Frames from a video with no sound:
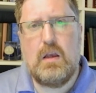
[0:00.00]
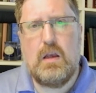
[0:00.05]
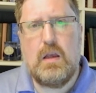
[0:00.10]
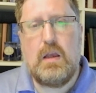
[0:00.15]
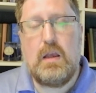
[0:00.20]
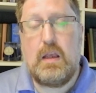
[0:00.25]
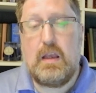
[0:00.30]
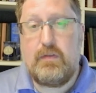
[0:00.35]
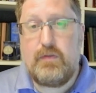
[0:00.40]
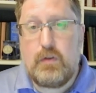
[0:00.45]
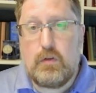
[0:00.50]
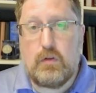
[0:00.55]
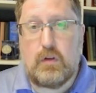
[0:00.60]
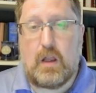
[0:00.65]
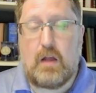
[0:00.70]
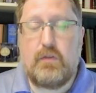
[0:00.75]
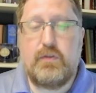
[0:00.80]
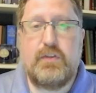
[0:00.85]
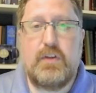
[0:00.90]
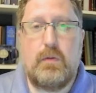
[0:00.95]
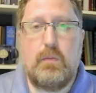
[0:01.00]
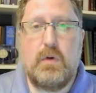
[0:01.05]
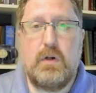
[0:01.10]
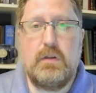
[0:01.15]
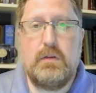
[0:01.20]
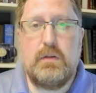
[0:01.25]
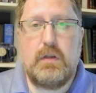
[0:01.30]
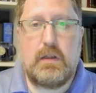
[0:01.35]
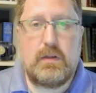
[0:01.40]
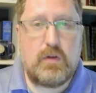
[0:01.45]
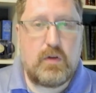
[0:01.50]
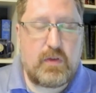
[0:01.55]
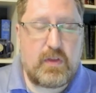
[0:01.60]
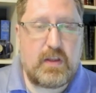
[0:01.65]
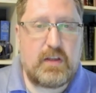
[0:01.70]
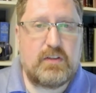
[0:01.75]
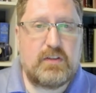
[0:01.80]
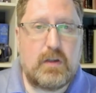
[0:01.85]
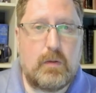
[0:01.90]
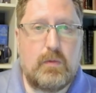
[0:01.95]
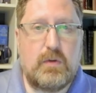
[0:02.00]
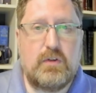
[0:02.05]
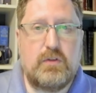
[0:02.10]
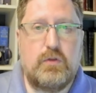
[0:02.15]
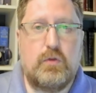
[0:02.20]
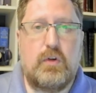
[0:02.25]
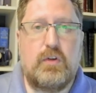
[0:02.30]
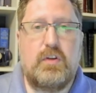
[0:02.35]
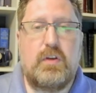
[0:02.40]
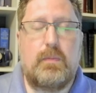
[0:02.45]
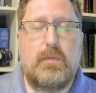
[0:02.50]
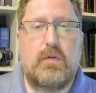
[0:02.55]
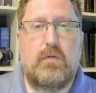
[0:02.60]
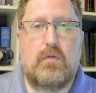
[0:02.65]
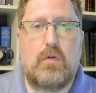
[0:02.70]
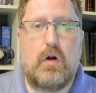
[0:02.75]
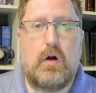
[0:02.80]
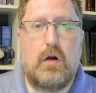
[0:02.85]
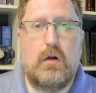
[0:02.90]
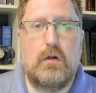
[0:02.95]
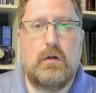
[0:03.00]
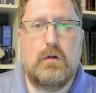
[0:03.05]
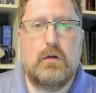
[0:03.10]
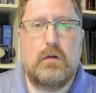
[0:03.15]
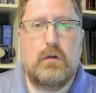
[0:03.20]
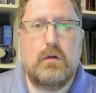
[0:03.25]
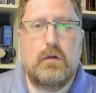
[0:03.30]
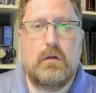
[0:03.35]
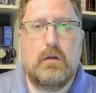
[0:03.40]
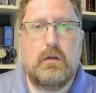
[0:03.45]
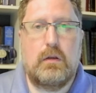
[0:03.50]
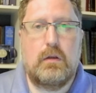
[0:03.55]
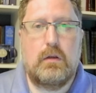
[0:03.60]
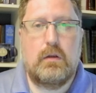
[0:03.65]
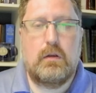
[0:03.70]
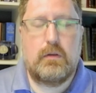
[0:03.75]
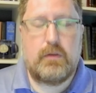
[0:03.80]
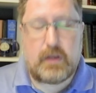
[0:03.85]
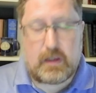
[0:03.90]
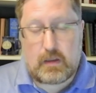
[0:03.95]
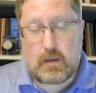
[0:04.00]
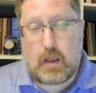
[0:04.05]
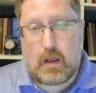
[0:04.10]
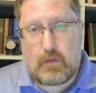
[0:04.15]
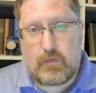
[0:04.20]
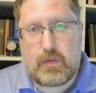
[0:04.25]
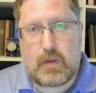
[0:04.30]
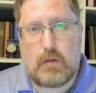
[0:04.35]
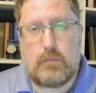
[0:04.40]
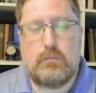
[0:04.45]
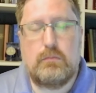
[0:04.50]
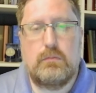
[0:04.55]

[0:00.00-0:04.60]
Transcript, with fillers: If you love someone and you think someone is doing something wrong, then love them.